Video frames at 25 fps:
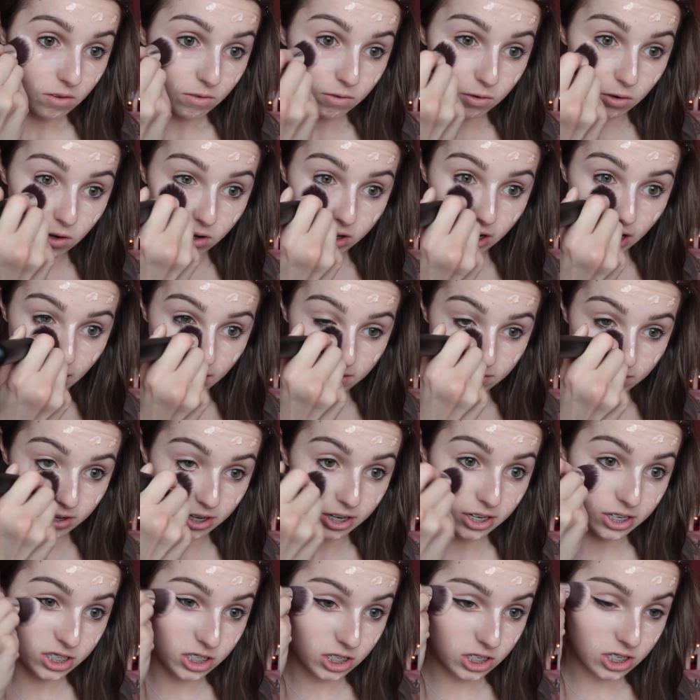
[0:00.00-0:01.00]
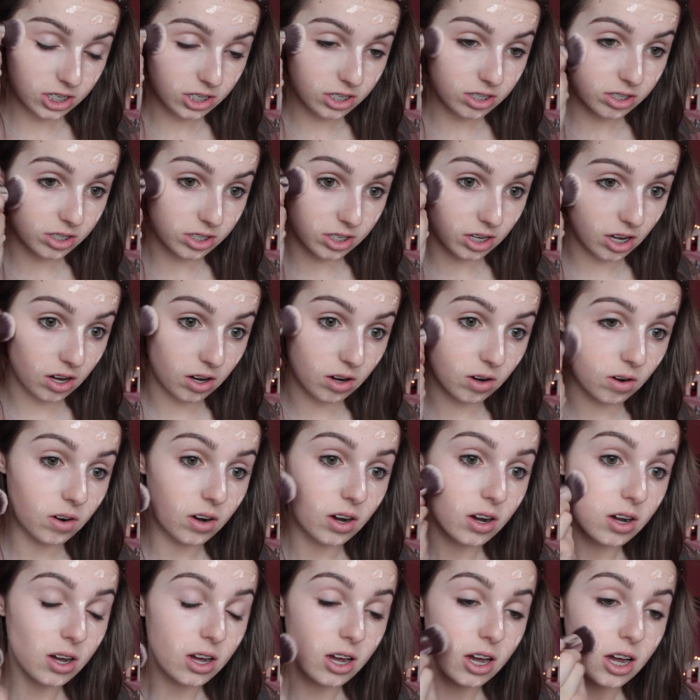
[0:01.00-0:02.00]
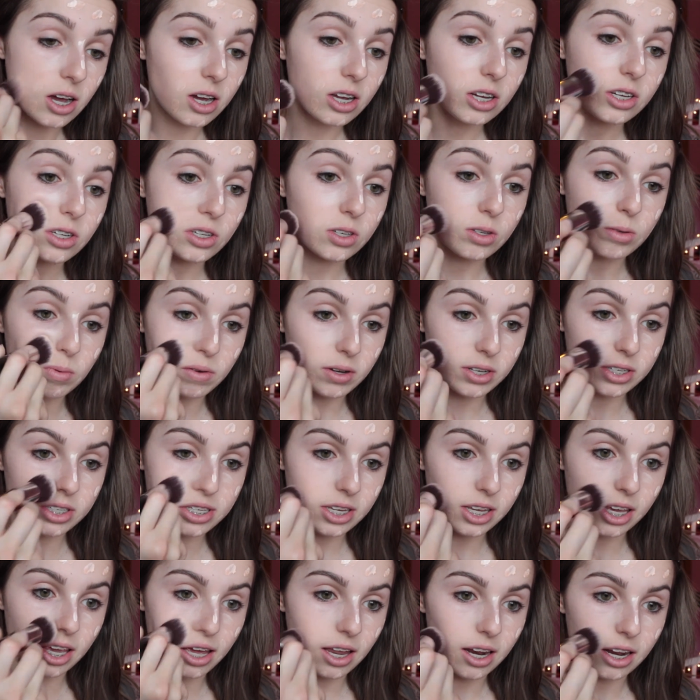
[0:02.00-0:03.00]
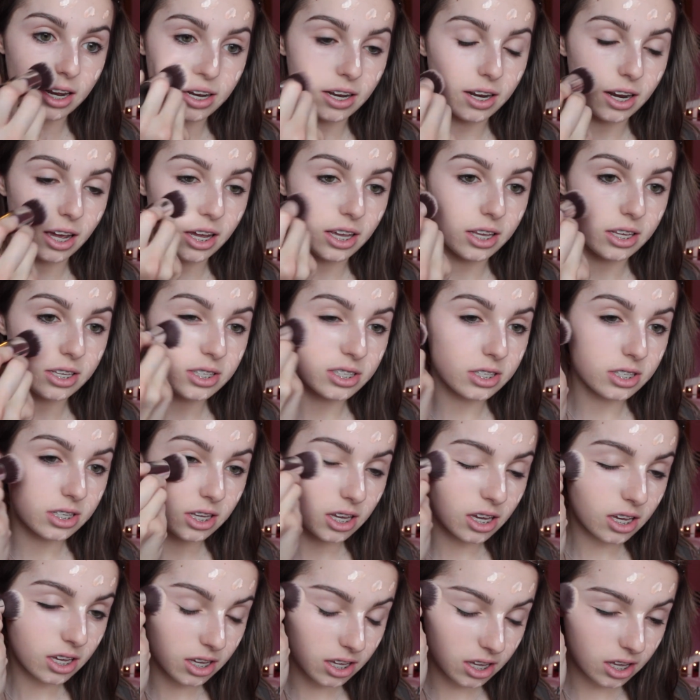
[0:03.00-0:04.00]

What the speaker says: full coverage, so just want to get a nice